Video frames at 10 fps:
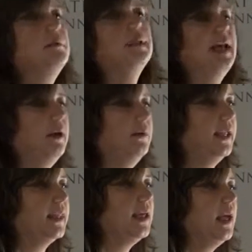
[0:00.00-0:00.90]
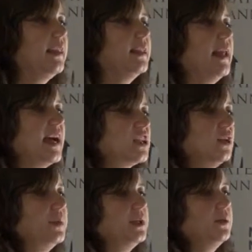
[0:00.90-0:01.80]
comply with. The
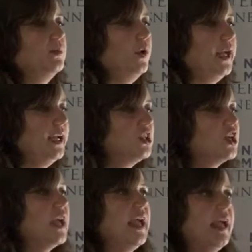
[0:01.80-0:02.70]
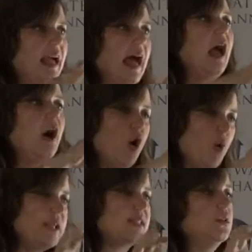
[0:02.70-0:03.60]
national minimum wage
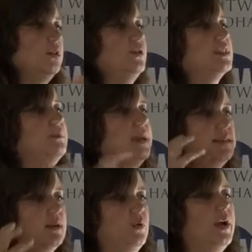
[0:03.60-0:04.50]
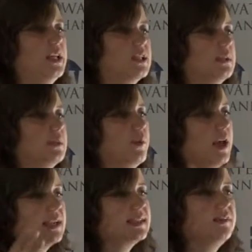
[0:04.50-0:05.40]
always includes the basic wage.
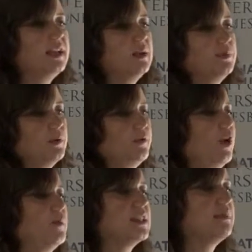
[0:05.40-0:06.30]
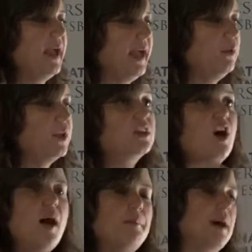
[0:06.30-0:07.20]
Productivity and performance pay with
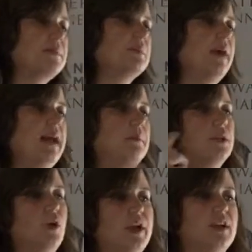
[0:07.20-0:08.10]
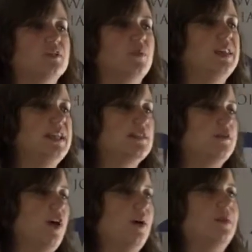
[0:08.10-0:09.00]
top-ups by employers when these
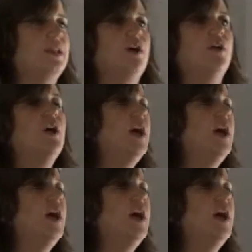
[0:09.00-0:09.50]
fall below